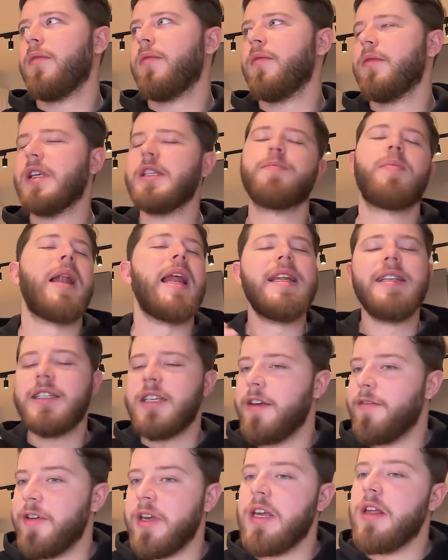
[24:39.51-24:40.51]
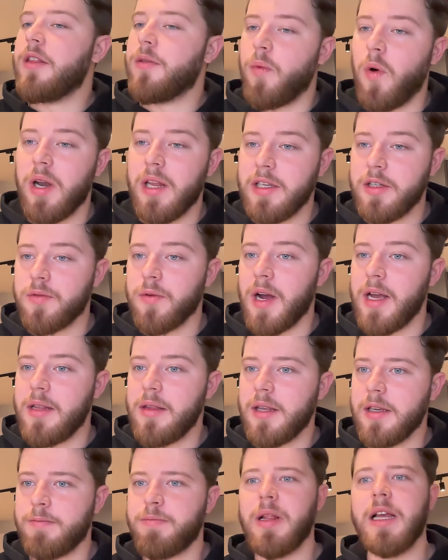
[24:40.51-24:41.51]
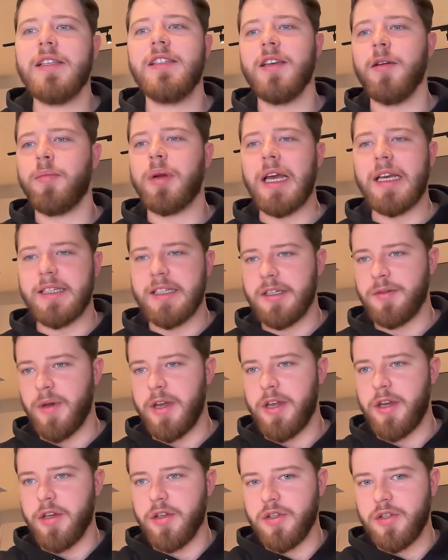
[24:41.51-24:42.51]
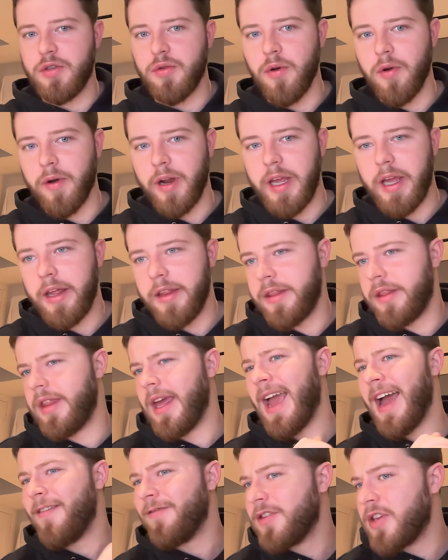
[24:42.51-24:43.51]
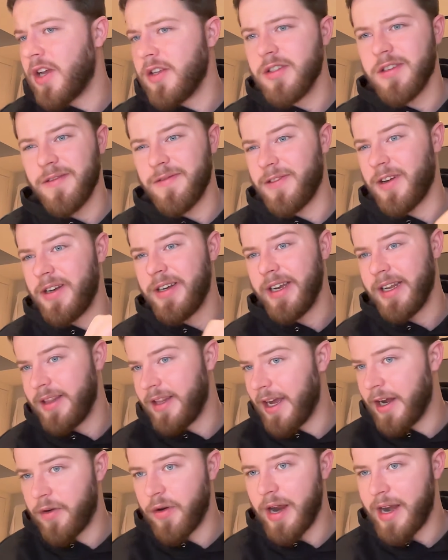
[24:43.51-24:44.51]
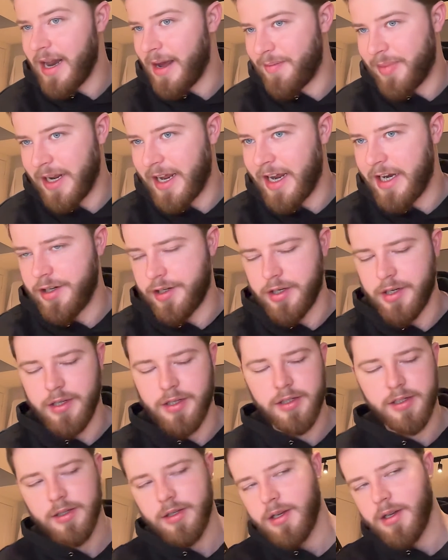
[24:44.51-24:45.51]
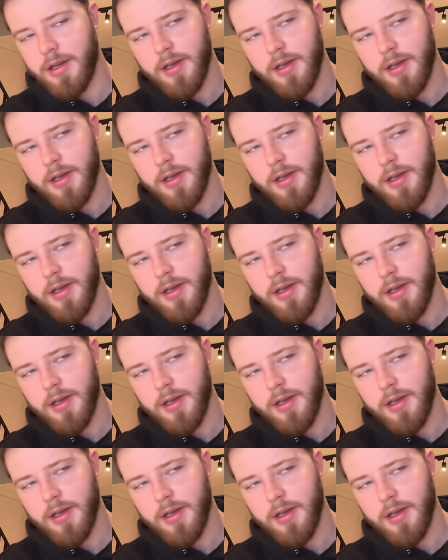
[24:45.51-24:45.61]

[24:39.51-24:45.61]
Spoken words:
There's plenty of ETH wallets, right? There's plenty of places where you can store ETH. They have tons of funding. They're great applications.